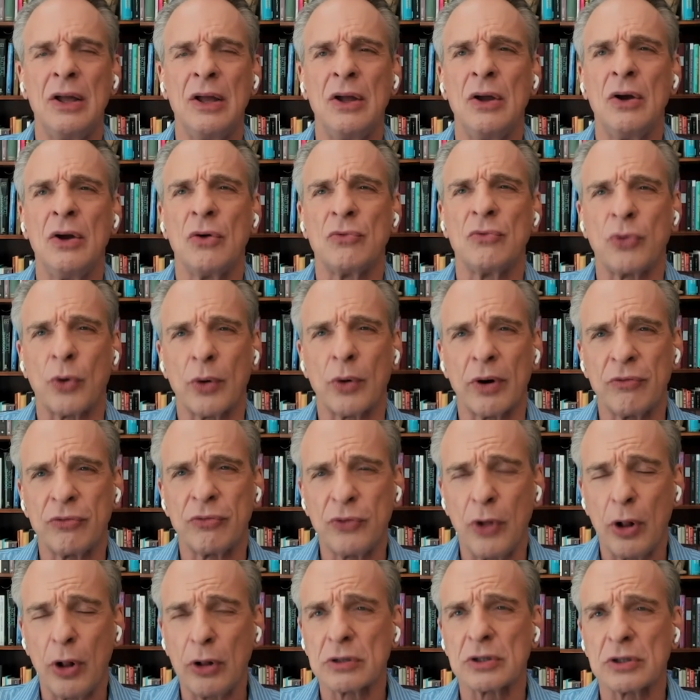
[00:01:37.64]
For a
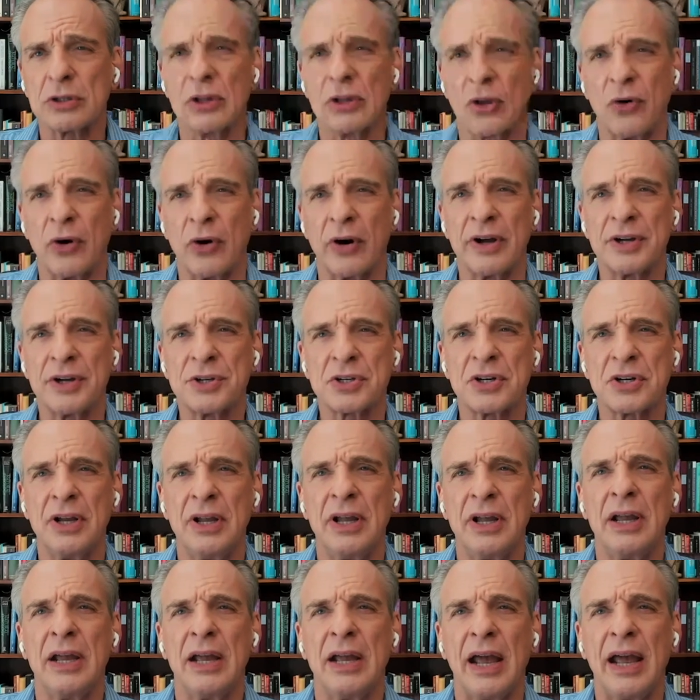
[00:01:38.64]
folklorist,
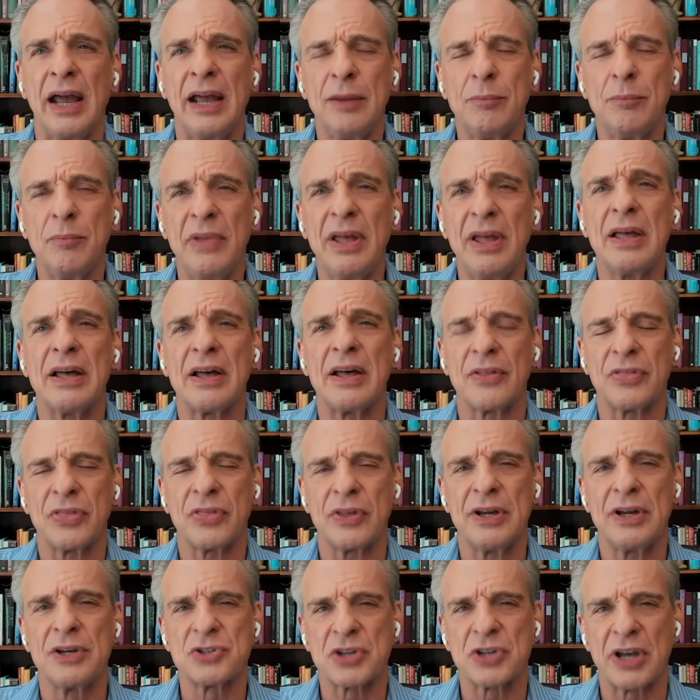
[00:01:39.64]
a myth
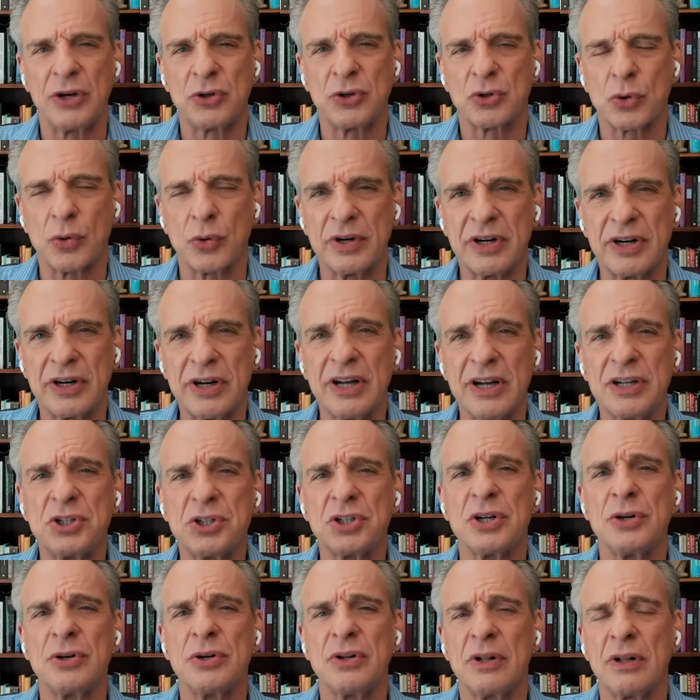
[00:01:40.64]
is a
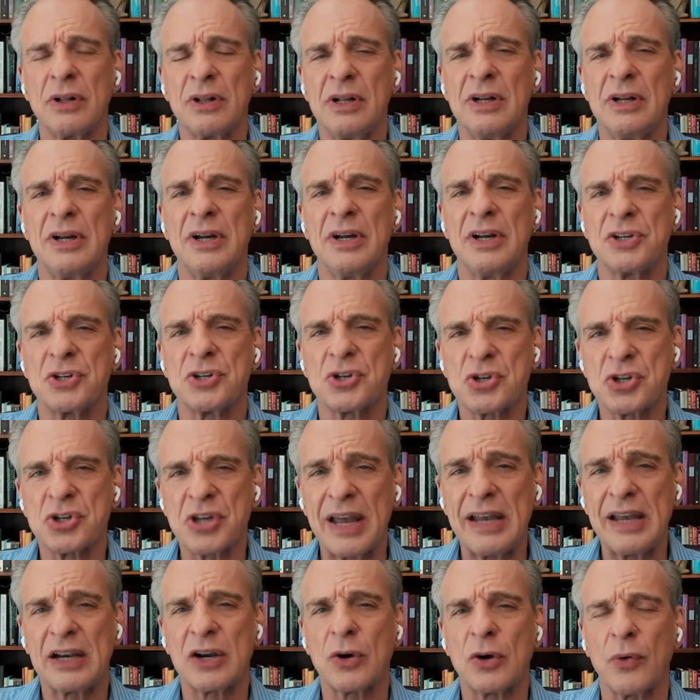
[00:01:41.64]
traditional
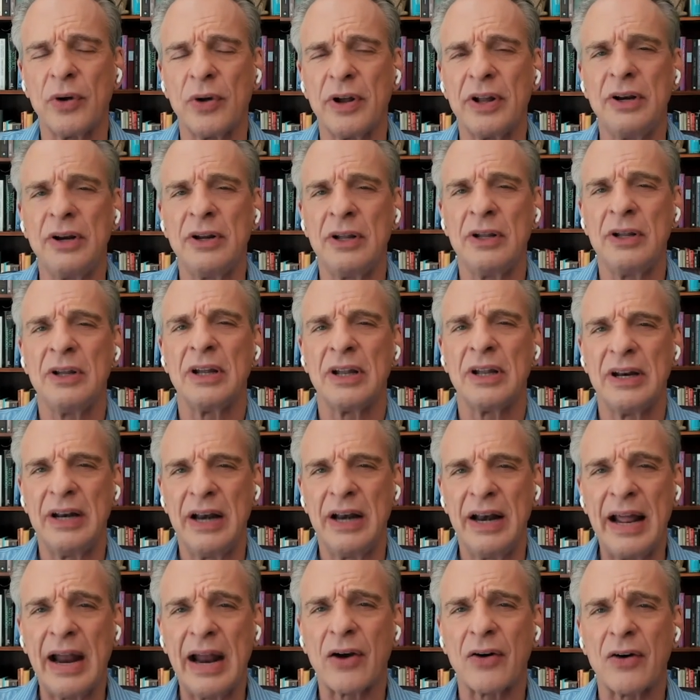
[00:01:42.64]
sacred
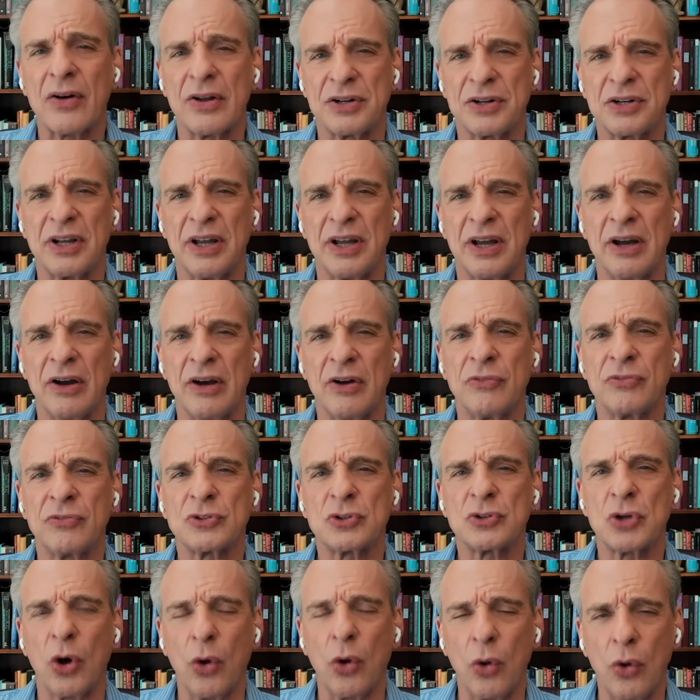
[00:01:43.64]
narrative
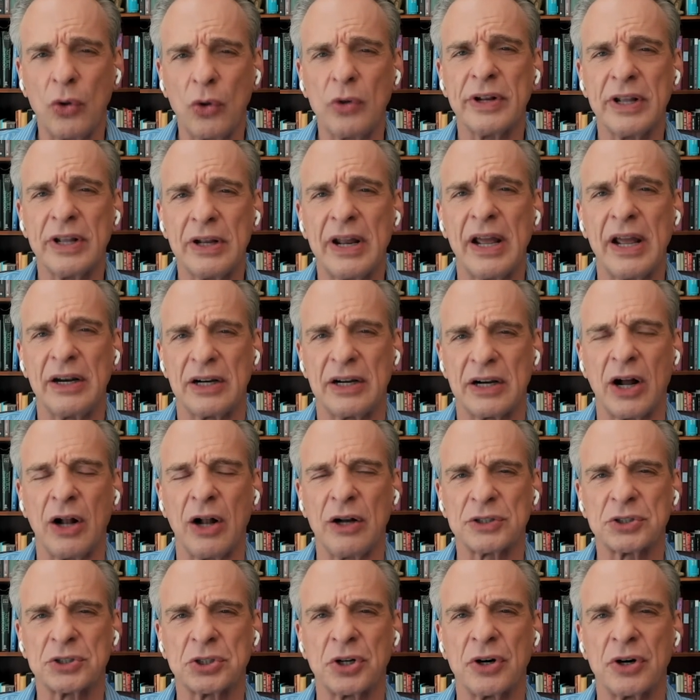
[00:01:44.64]
told in a
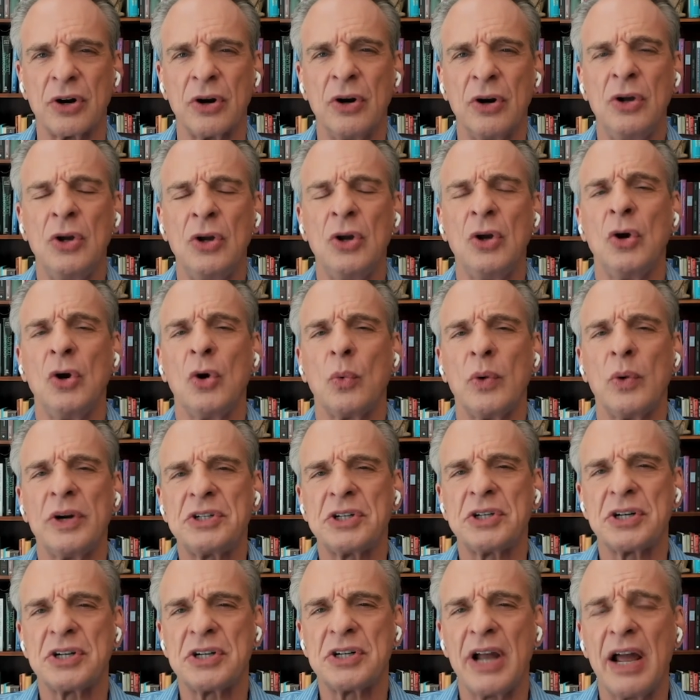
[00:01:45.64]
culture which
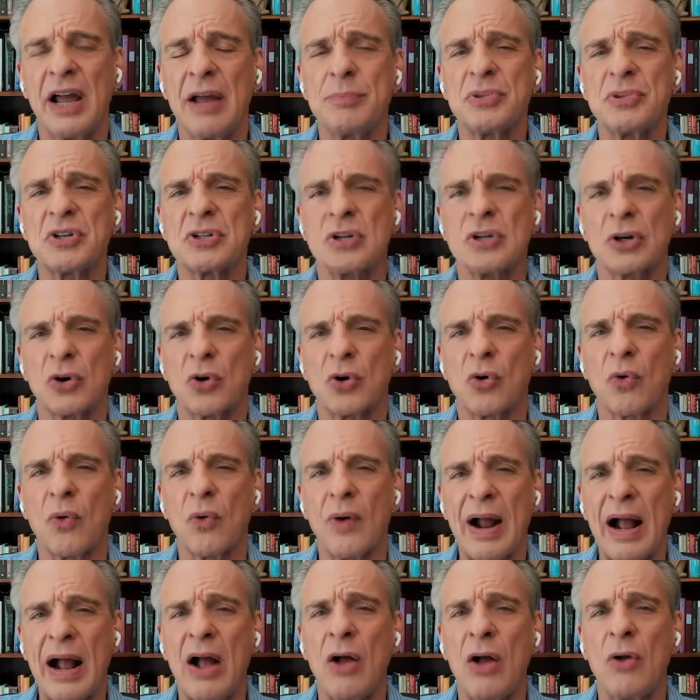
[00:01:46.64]
attempts to
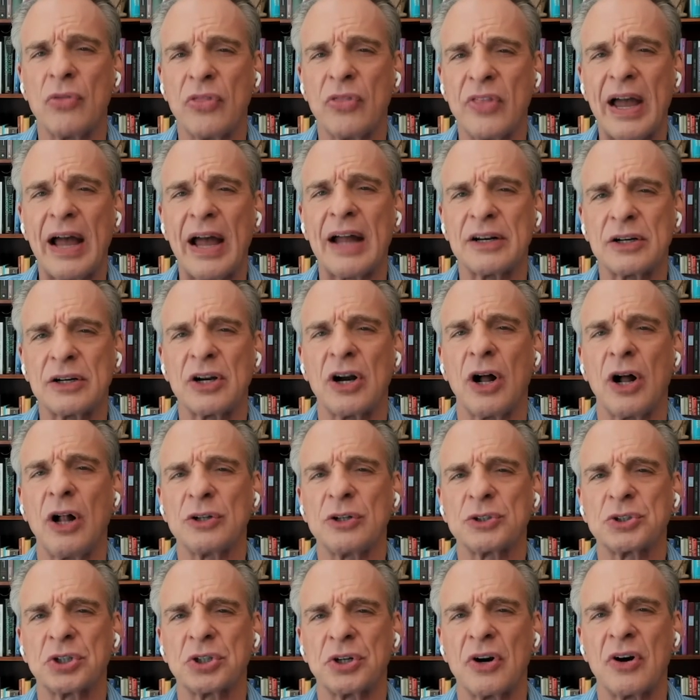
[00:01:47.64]
ground that
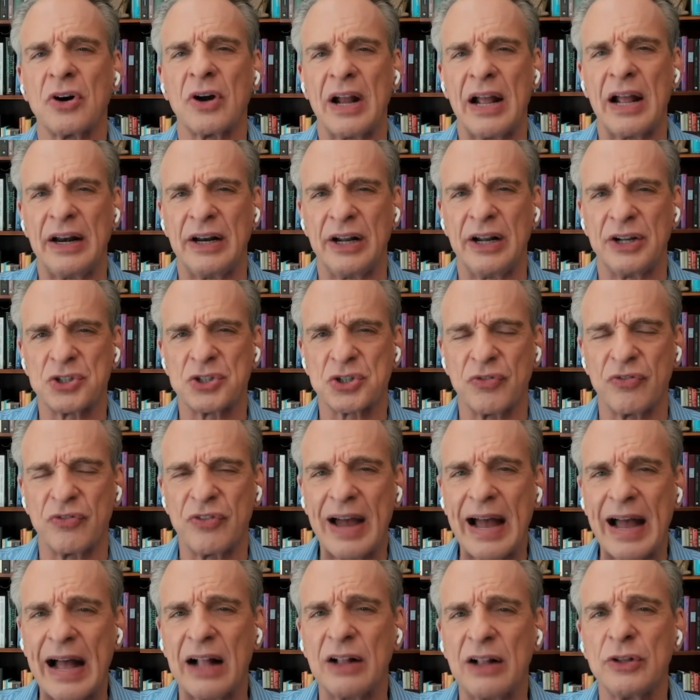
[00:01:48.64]
culture and its
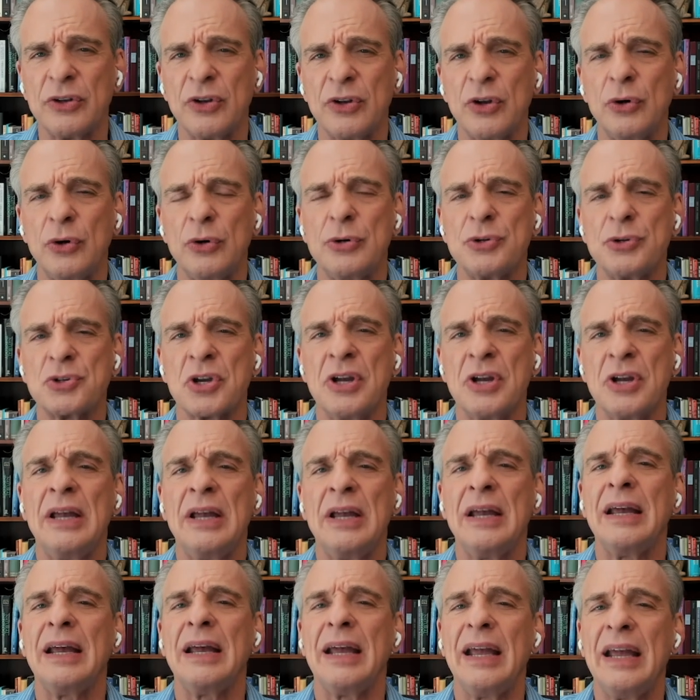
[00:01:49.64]
values
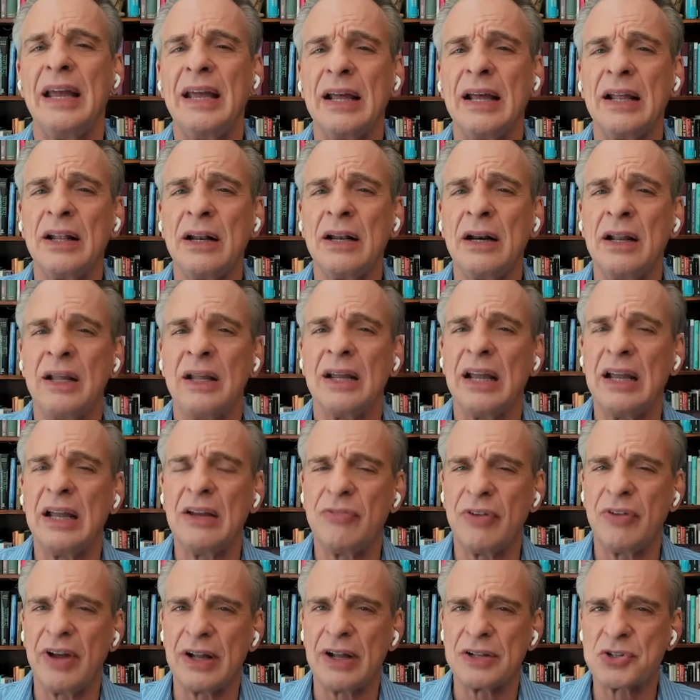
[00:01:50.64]
in
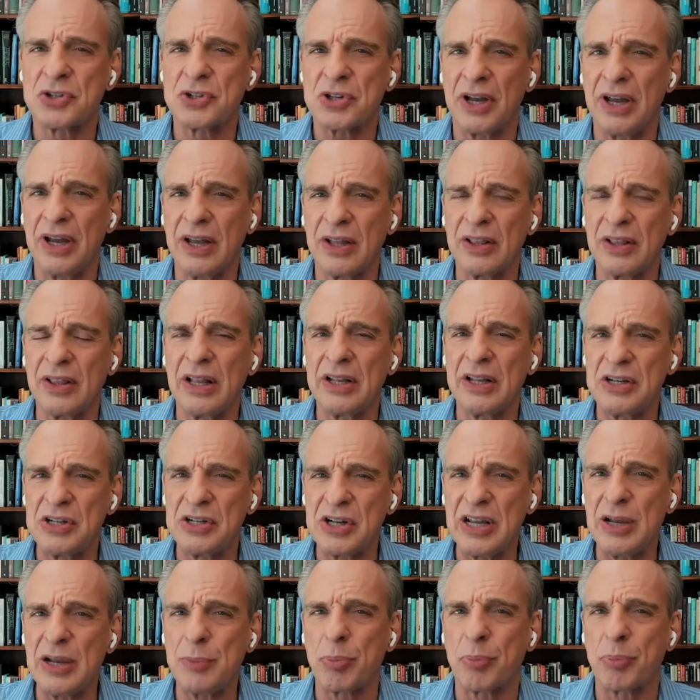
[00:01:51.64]
events in the
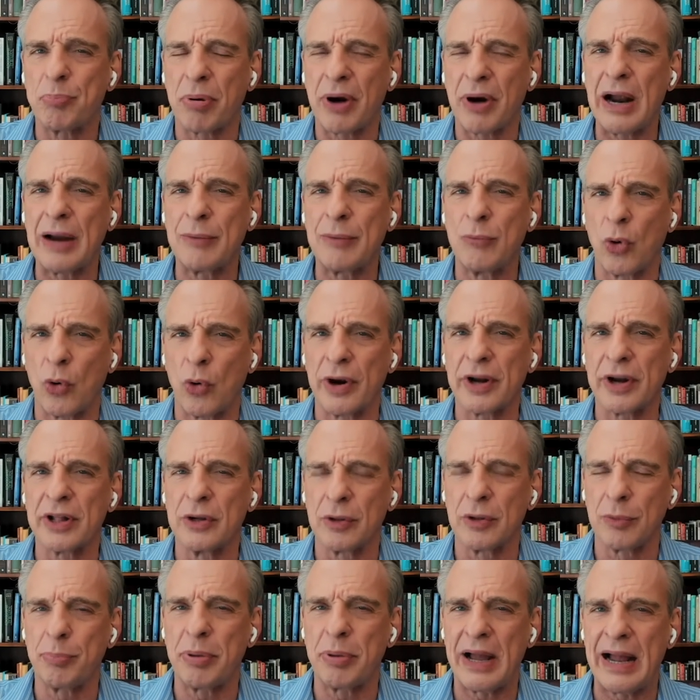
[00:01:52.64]
deep
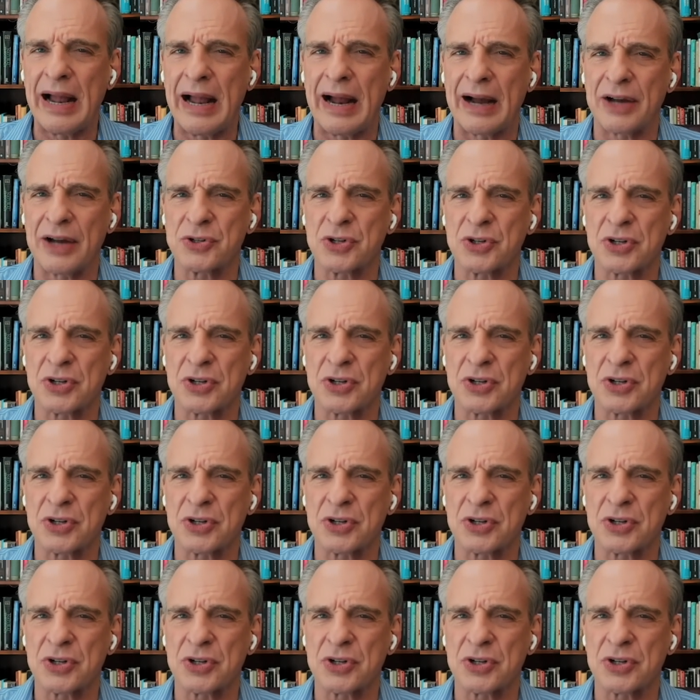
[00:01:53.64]
primordial past.